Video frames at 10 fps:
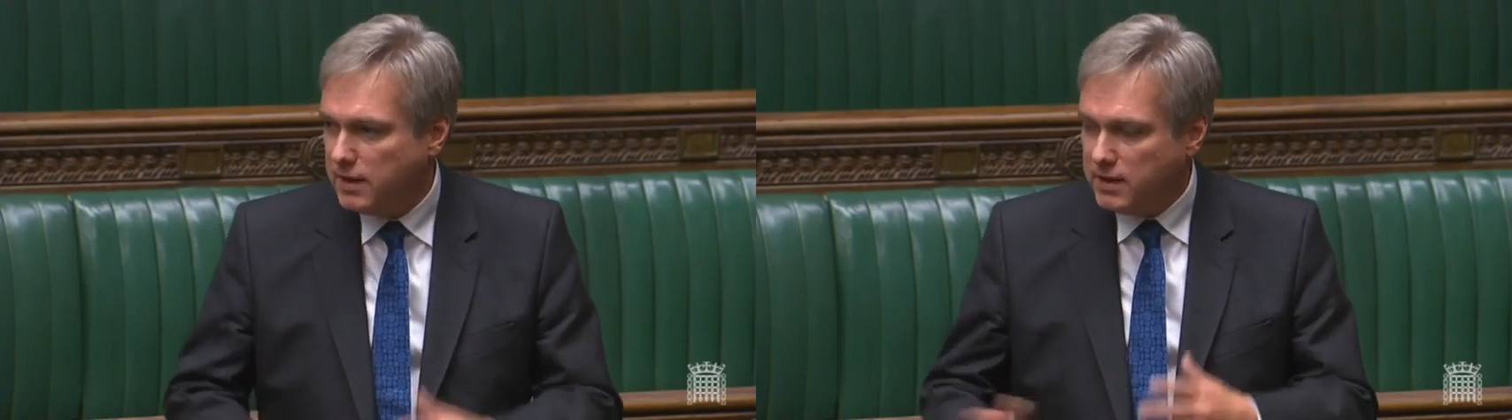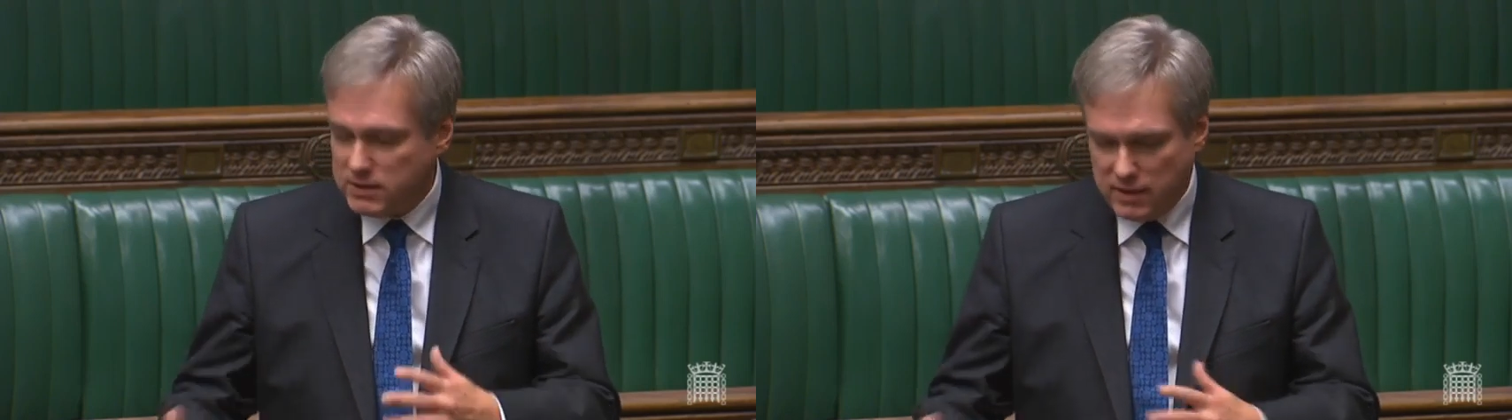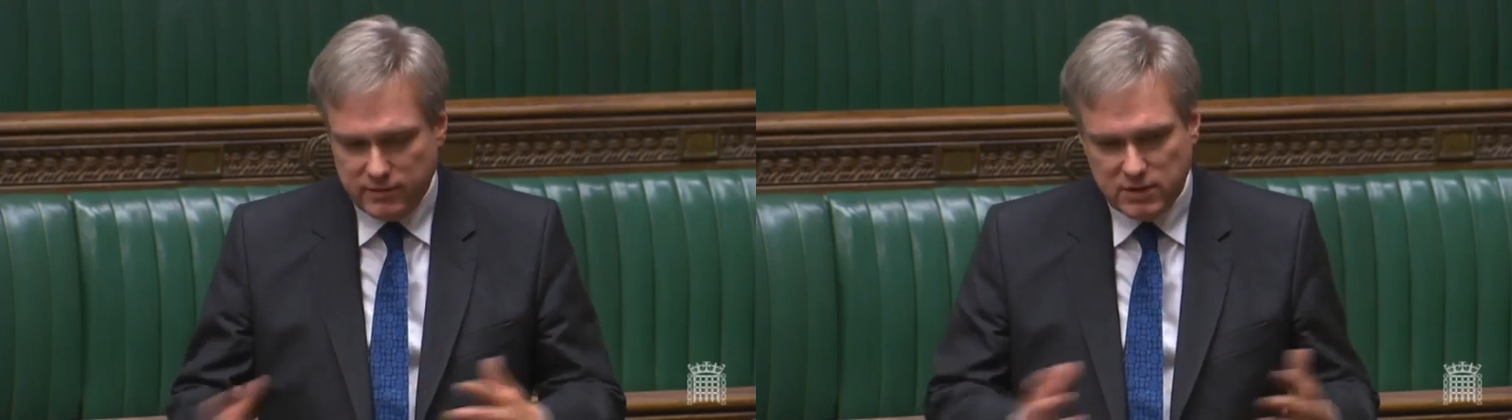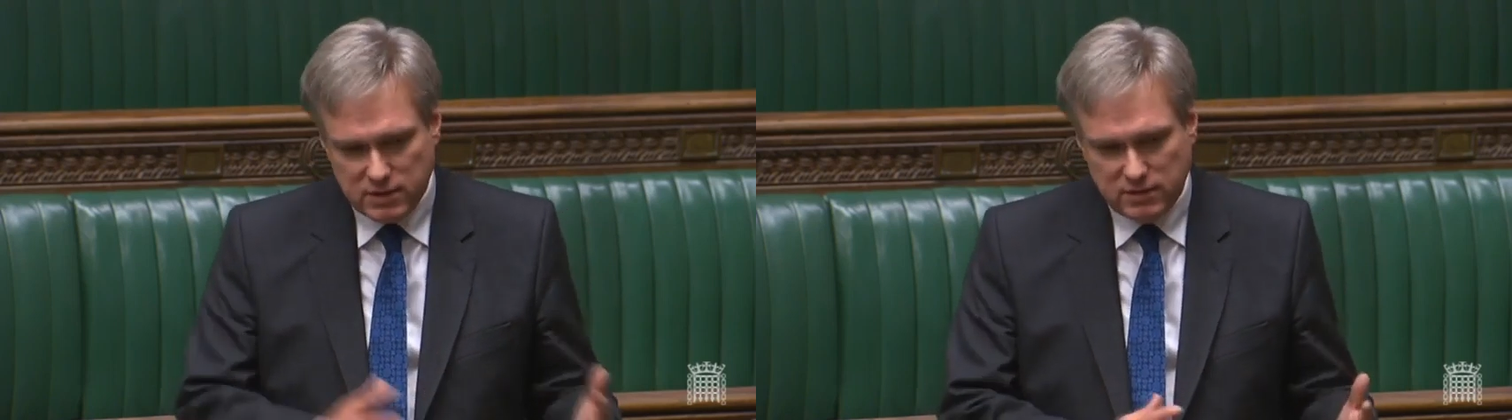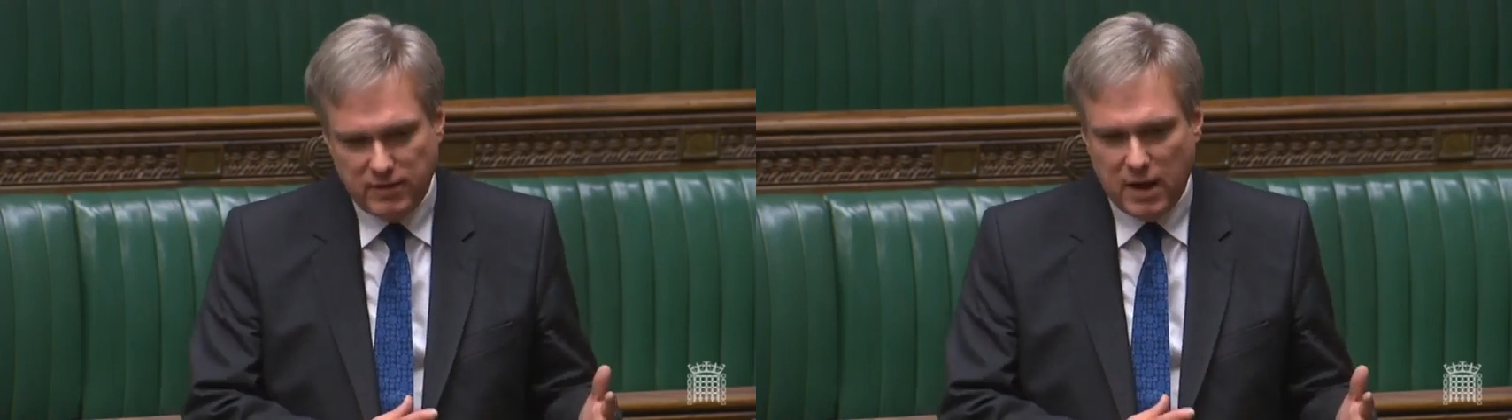
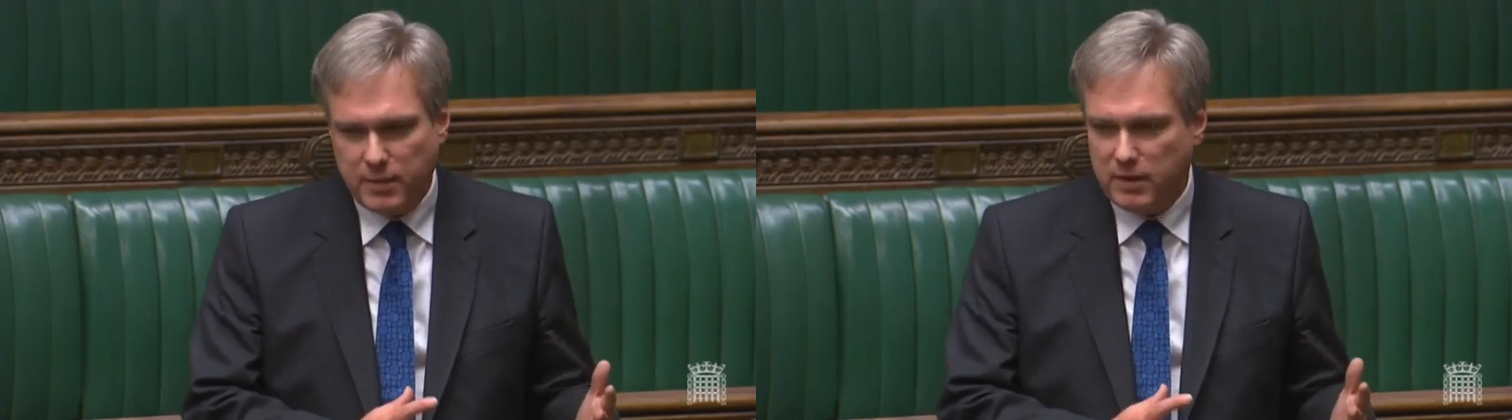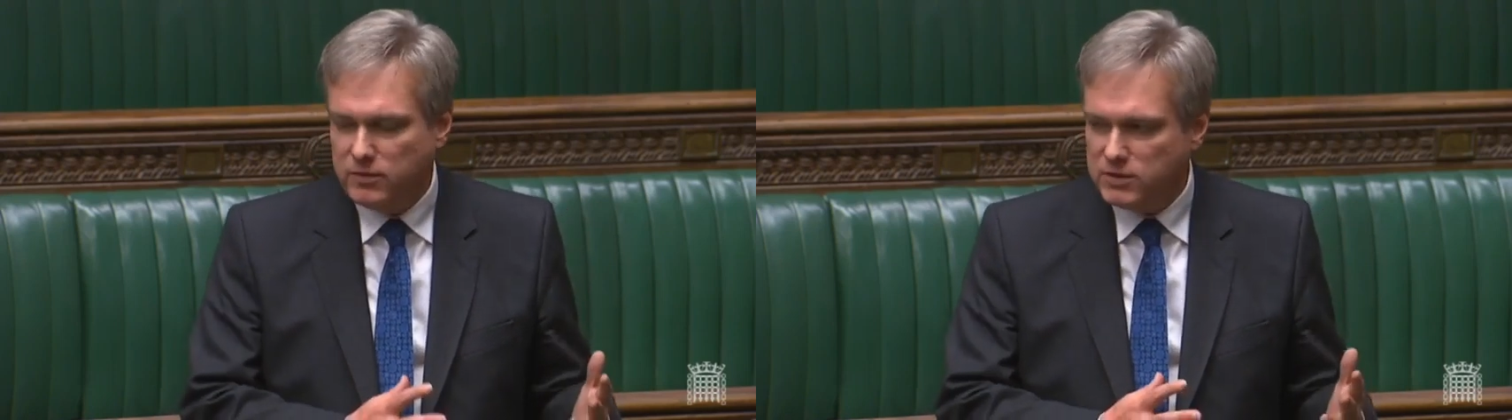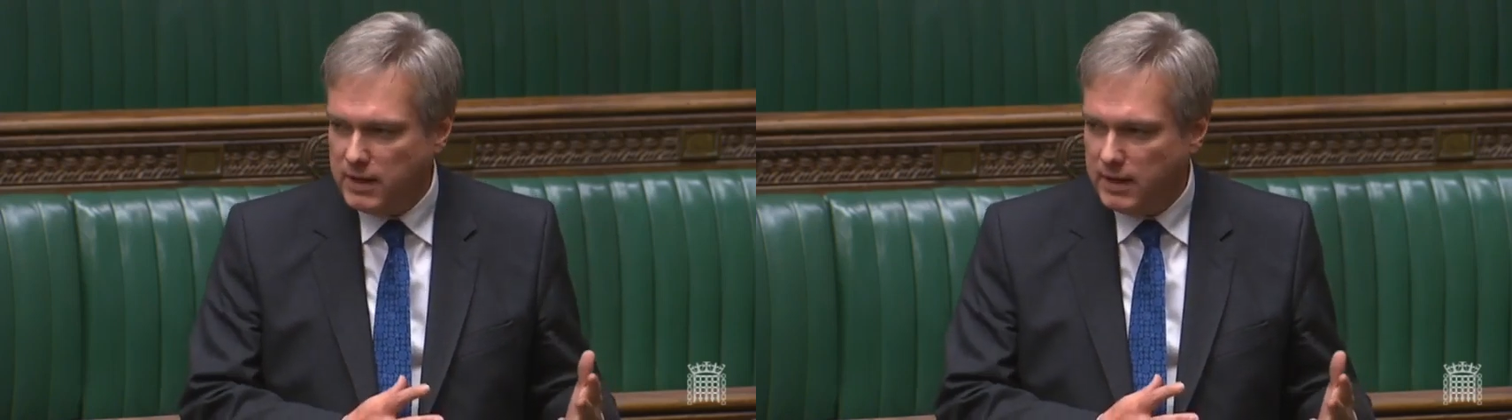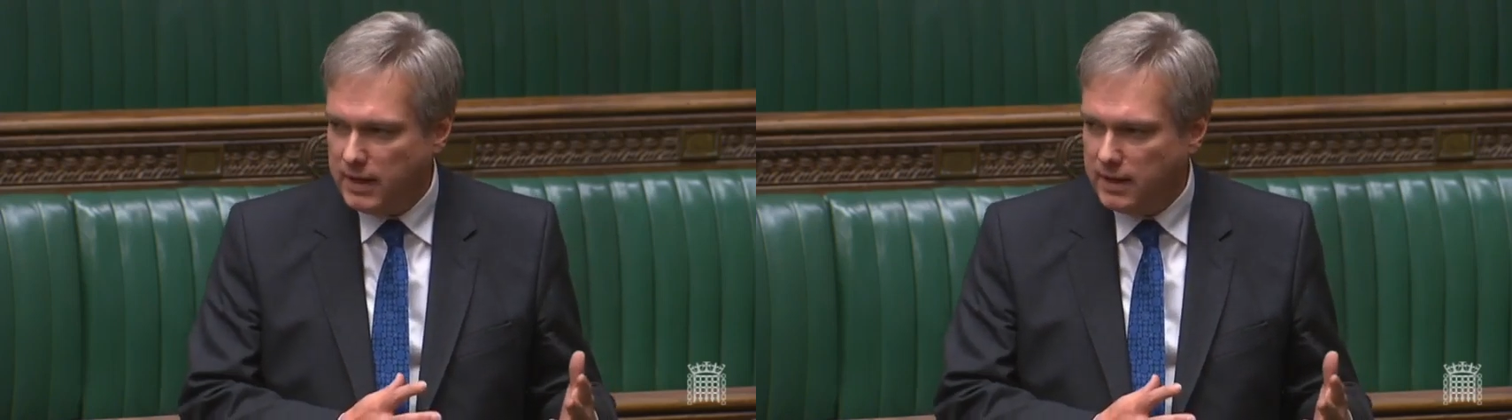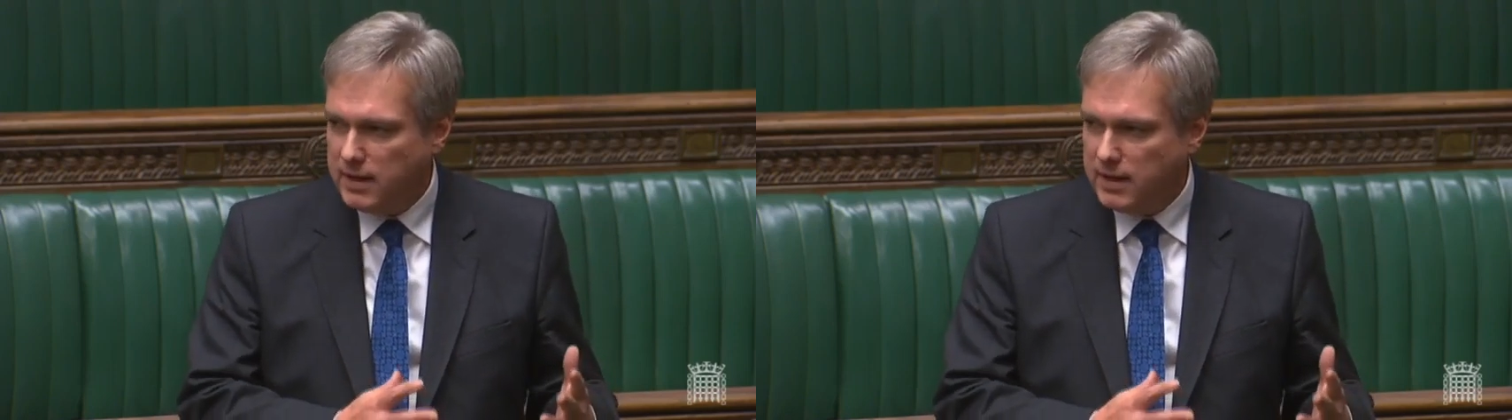Services have now been returning